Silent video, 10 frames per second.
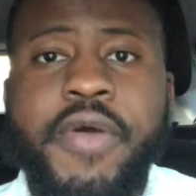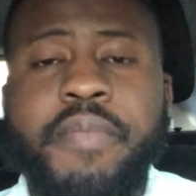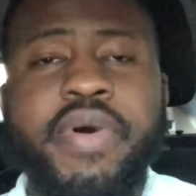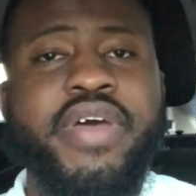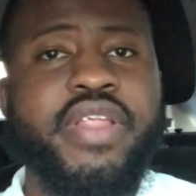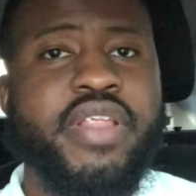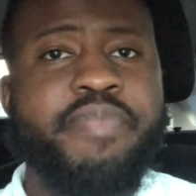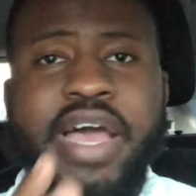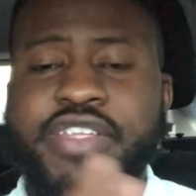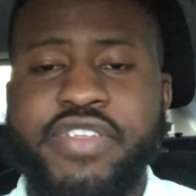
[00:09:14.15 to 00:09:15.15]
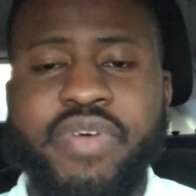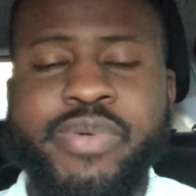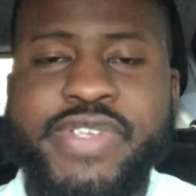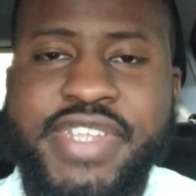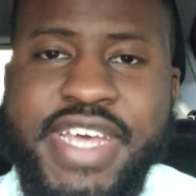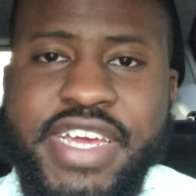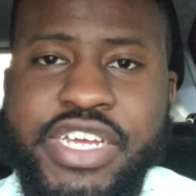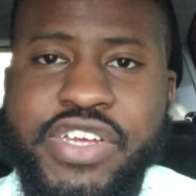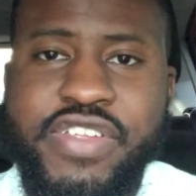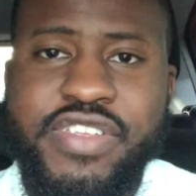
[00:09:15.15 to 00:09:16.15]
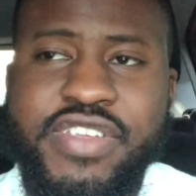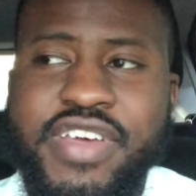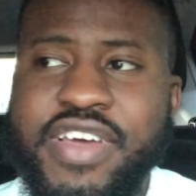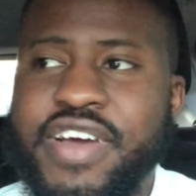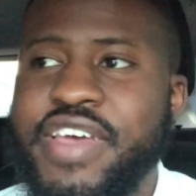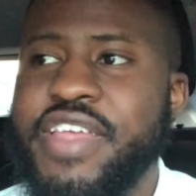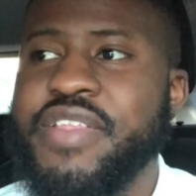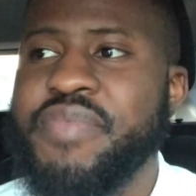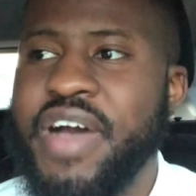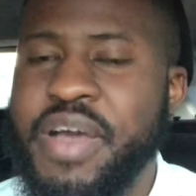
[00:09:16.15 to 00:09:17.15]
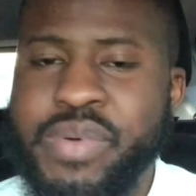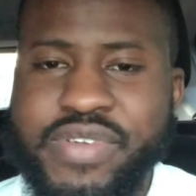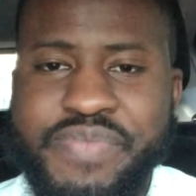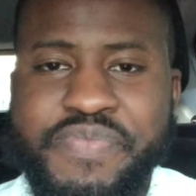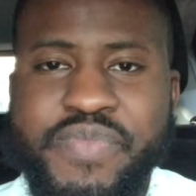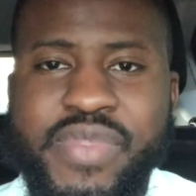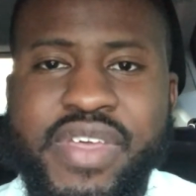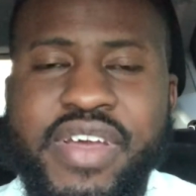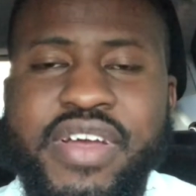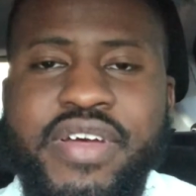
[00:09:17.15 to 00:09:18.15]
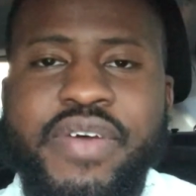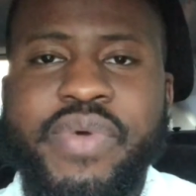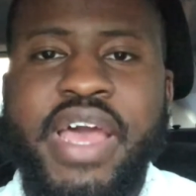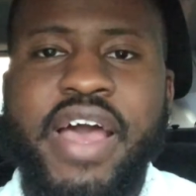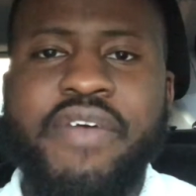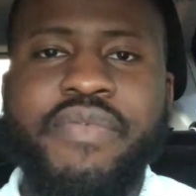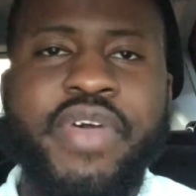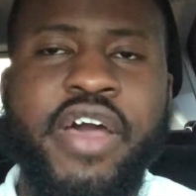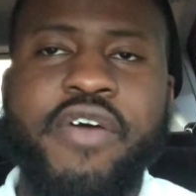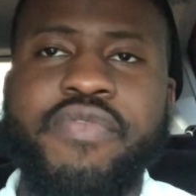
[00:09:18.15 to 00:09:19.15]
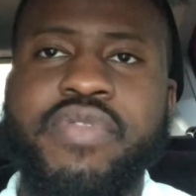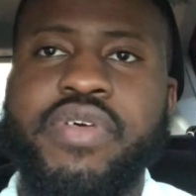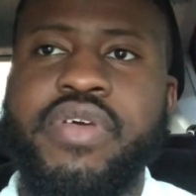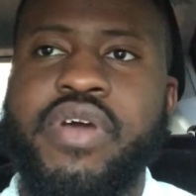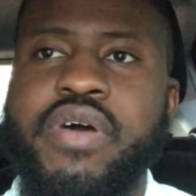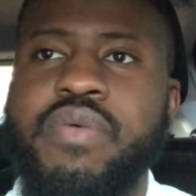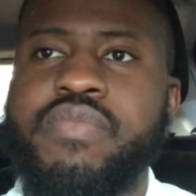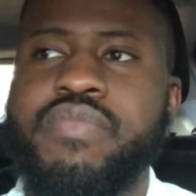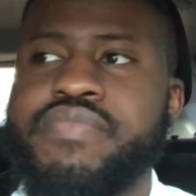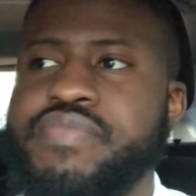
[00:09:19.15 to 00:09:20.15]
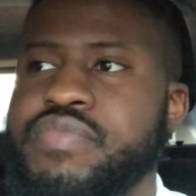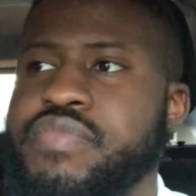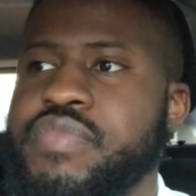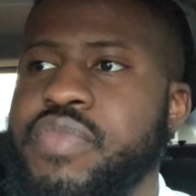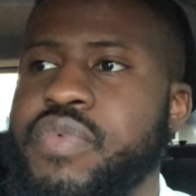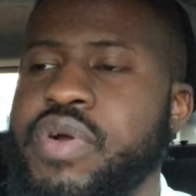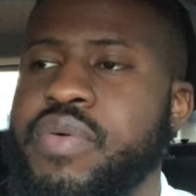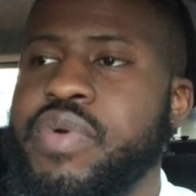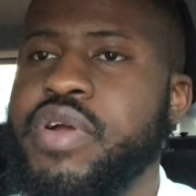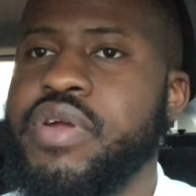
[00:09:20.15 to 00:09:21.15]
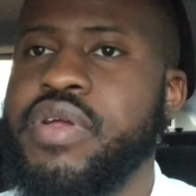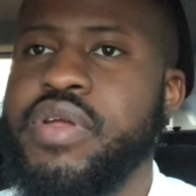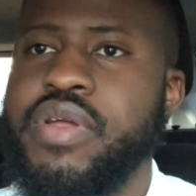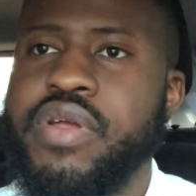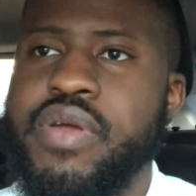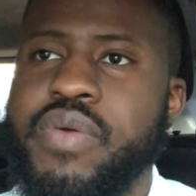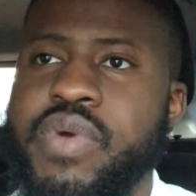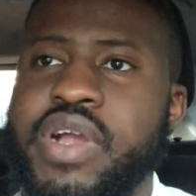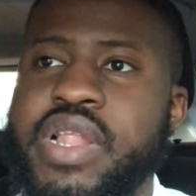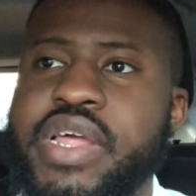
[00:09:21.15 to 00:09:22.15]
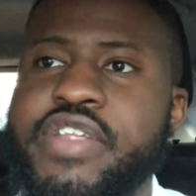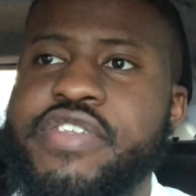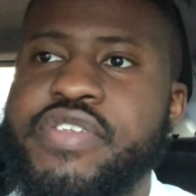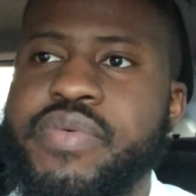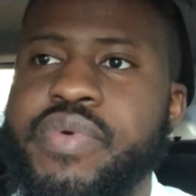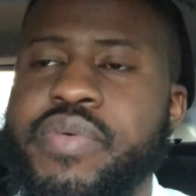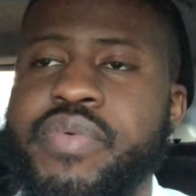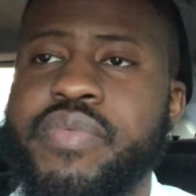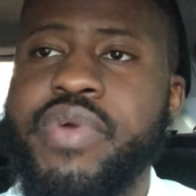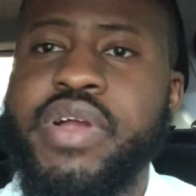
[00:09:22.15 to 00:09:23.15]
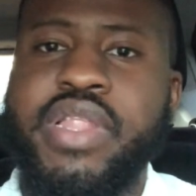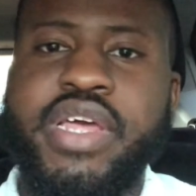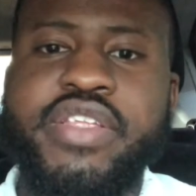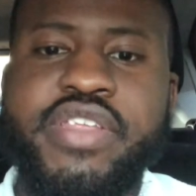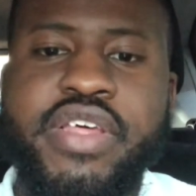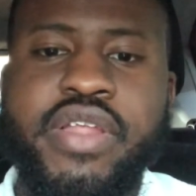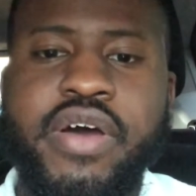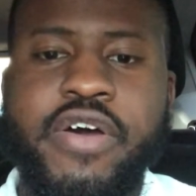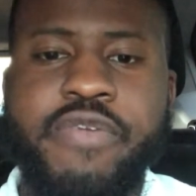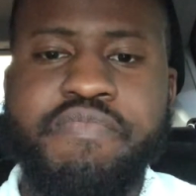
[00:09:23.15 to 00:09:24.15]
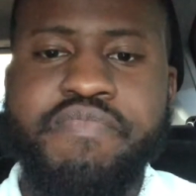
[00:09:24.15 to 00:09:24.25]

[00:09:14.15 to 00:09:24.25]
But back to the representations in the Bible, we have the we're cleansed and